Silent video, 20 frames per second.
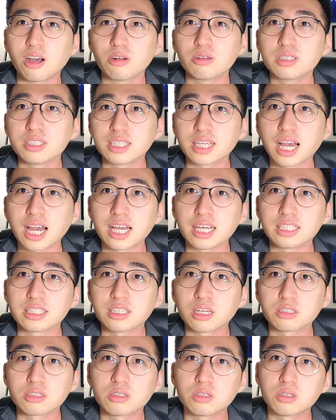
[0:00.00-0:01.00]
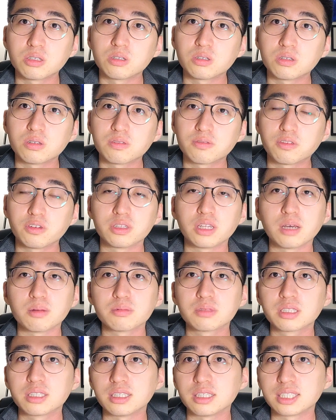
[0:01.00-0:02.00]
only that, it's also for them
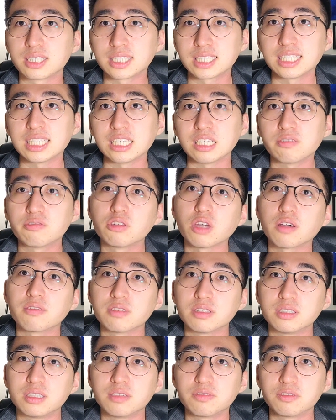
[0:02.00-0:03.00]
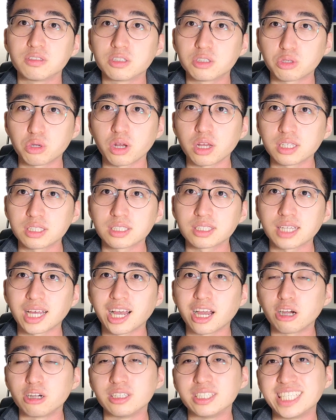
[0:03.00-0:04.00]
to see if you have the different traits that
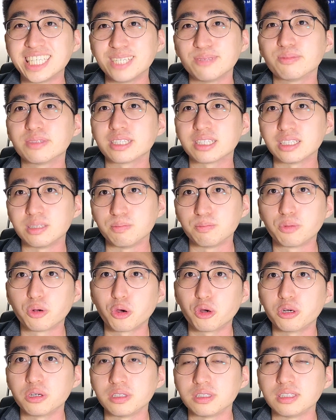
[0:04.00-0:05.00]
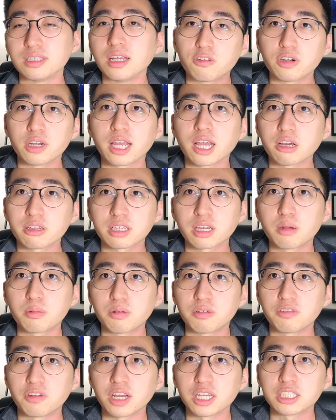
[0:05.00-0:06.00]
are deemed important for a healthcare
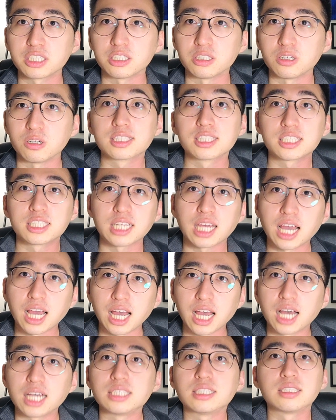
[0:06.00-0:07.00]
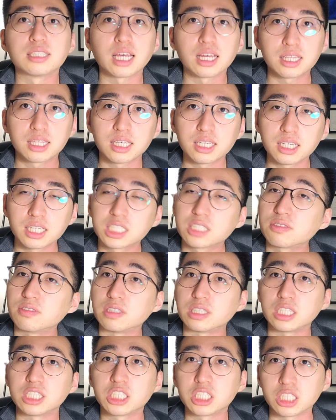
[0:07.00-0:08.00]
professional, such as dentist,
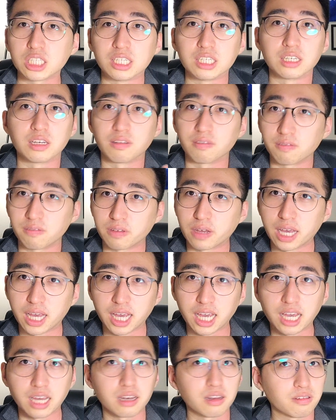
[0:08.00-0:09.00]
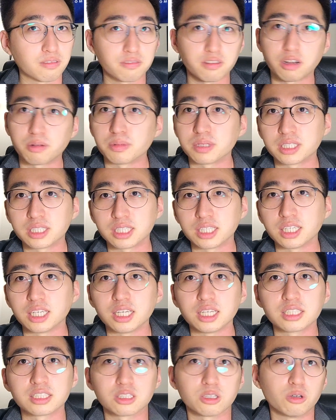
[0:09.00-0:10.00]
physician, vet,
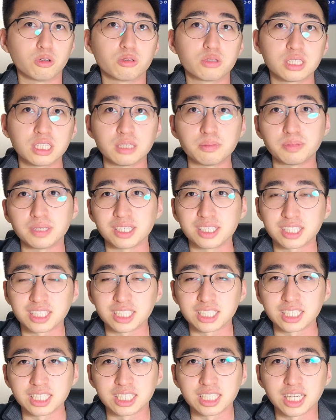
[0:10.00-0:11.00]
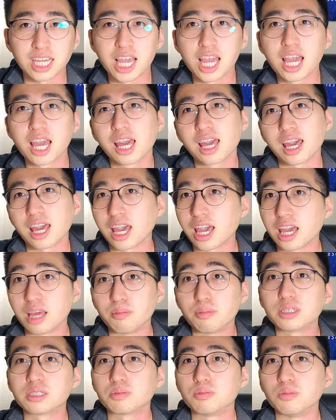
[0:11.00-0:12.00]
pharmacist, OT/PT, and much